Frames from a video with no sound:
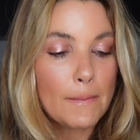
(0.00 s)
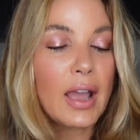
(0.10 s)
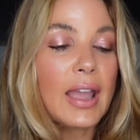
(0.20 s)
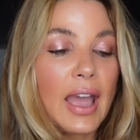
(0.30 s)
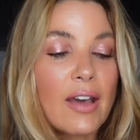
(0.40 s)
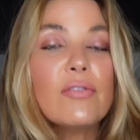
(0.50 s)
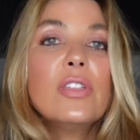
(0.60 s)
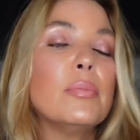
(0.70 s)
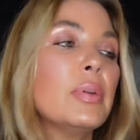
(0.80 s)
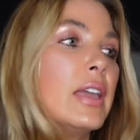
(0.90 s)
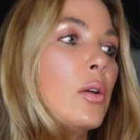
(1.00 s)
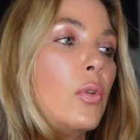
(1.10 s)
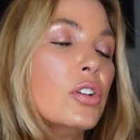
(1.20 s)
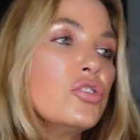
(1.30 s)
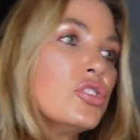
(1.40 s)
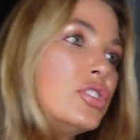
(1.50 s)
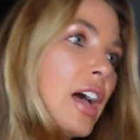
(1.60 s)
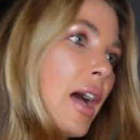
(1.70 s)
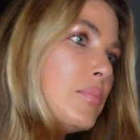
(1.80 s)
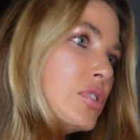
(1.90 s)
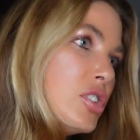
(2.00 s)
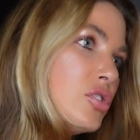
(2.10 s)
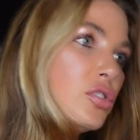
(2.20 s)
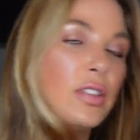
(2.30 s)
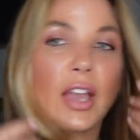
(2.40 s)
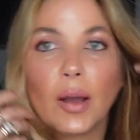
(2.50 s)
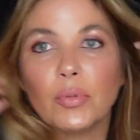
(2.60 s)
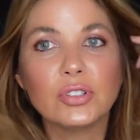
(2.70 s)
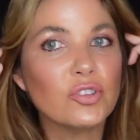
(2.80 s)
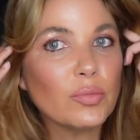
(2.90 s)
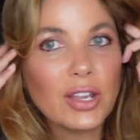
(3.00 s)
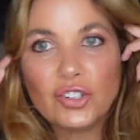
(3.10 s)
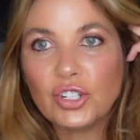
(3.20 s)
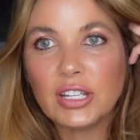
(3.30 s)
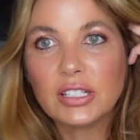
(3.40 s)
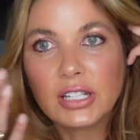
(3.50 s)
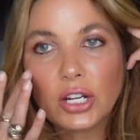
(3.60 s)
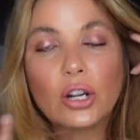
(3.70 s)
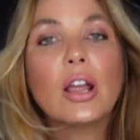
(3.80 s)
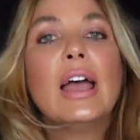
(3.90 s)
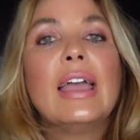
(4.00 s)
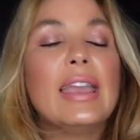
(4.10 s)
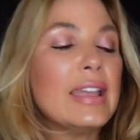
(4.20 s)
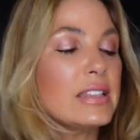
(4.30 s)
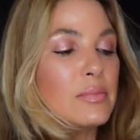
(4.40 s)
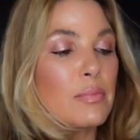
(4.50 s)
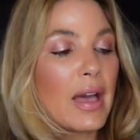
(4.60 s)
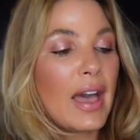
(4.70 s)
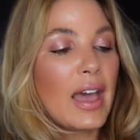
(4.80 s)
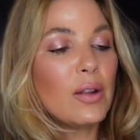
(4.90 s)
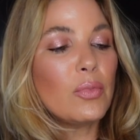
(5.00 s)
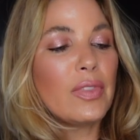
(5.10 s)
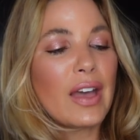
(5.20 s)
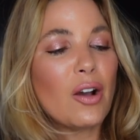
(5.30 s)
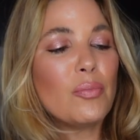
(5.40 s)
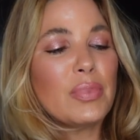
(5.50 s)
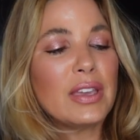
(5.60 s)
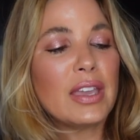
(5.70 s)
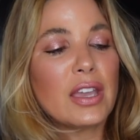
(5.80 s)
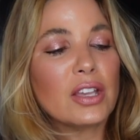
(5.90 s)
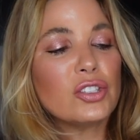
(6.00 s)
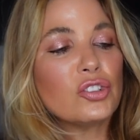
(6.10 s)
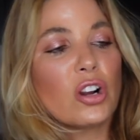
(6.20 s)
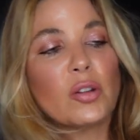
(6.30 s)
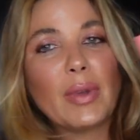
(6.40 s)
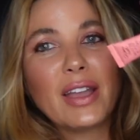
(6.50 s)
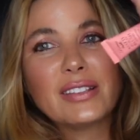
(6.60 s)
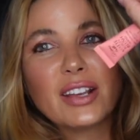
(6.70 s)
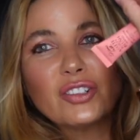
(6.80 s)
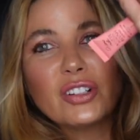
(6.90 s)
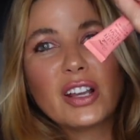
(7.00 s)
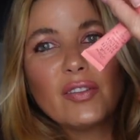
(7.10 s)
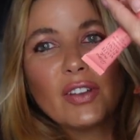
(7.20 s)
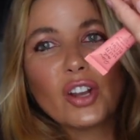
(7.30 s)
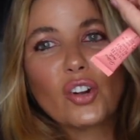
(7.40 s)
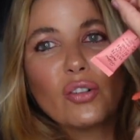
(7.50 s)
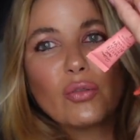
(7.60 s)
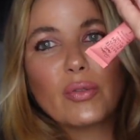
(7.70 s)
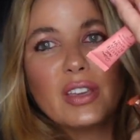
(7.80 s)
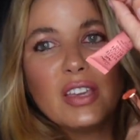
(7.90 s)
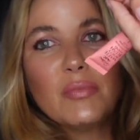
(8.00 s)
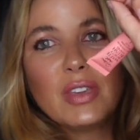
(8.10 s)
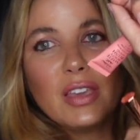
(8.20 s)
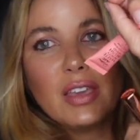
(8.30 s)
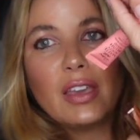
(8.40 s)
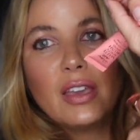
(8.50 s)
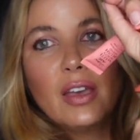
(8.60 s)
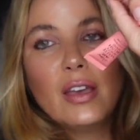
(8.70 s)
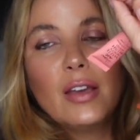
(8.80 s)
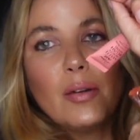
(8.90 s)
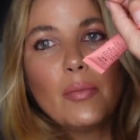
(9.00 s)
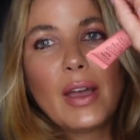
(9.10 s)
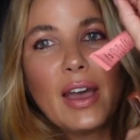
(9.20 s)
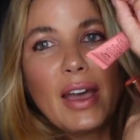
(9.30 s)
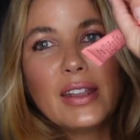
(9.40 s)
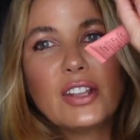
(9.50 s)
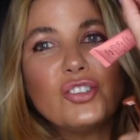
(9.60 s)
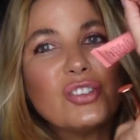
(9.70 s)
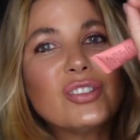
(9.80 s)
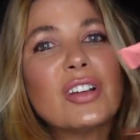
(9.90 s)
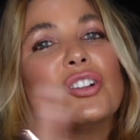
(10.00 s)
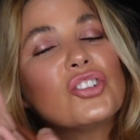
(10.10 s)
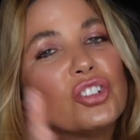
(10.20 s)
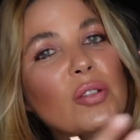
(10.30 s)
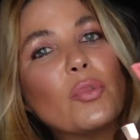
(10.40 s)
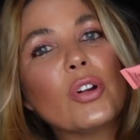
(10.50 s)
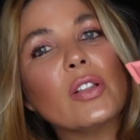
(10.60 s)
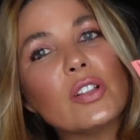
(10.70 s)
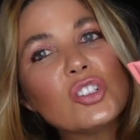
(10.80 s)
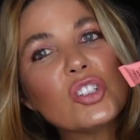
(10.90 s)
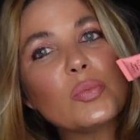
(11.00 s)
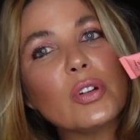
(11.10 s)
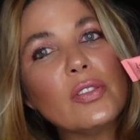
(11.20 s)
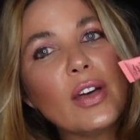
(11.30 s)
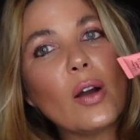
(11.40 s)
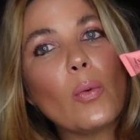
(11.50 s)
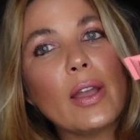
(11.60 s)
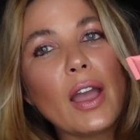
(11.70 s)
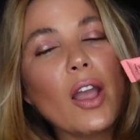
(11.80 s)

I have the pink one just tapped into the apples of my cheeks here. It's matte without being a stark matte. It's actually kind of like a creamy matte. It's just not shimmery. Let's just put it that way.